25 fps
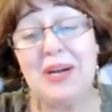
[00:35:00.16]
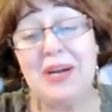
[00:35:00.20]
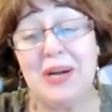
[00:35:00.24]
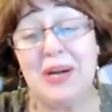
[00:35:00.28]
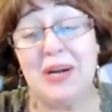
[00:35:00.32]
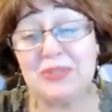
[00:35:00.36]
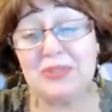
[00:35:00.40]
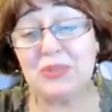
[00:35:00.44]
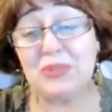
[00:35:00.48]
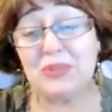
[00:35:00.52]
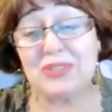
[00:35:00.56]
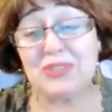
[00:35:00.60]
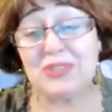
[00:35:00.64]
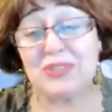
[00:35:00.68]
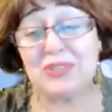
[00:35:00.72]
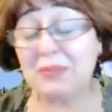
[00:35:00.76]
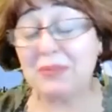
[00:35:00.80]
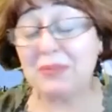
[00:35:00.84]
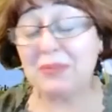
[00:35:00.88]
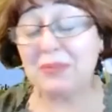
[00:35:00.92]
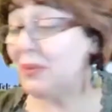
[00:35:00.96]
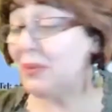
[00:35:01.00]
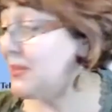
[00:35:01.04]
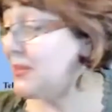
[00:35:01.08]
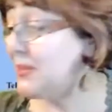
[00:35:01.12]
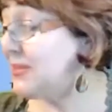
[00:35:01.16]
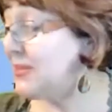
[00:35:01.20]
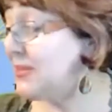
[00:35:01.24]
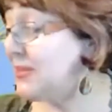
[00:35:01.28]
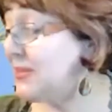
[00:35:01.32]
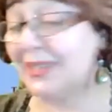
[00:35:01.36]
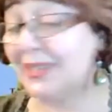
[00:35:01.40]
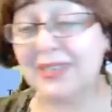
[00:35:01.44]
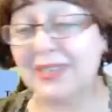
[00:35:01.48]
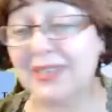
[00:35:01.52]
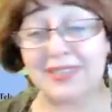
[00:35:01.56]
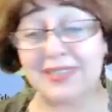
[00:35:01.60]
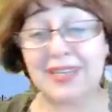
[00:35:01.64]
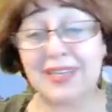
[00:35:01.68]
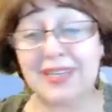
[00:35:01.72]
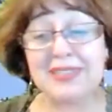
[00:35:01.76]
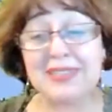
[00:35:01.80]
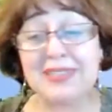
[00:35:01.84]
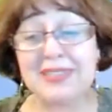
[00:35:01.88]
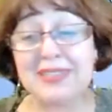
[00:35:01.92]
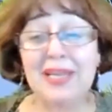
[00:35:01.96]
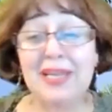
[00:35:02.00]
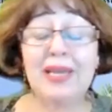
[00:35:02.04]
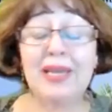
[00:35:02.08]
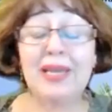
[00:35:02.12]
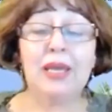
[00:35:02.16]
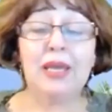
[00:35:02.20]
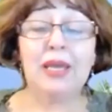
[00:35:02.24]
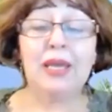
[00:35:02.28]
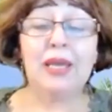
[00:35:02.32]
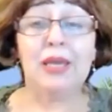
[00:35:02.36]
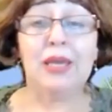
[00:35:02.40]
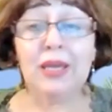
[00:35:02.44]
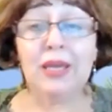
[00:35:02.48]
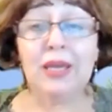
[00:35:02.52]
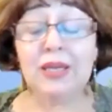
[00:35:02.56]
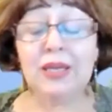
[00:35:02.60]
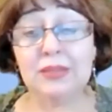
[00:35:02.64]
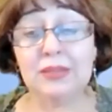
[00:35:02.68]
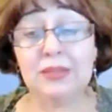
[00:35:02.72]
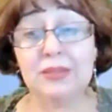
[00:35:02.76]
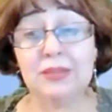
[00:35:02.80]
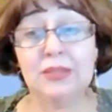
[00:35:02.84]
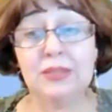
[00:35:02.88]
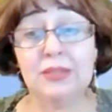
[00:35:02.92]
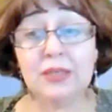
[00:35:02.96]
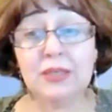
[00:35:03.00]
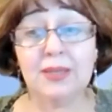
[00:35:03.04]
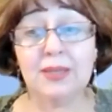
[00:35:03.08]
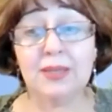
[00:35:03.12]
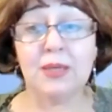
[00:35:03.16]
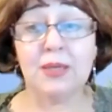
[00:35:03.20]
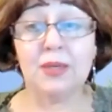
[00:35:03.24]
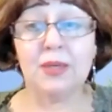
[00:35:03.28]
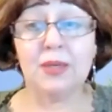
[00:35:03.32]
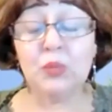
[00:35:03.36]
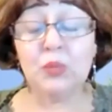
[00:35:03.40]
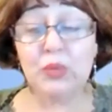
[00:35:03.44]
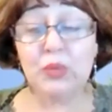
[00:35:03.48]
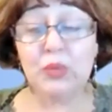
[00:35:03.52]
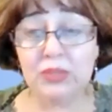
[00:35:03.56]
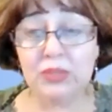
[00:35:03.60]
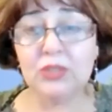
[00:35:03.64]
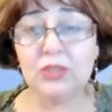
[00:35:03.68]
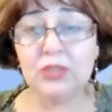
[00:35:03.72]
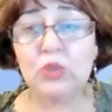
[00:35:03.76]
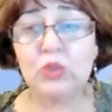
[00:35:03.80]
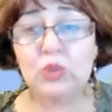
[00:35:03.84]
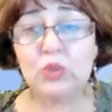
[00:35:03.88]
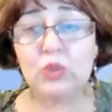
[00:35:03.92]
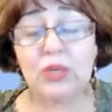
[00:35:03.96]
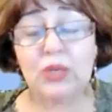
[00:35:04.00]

How to say it politically correct? And we need to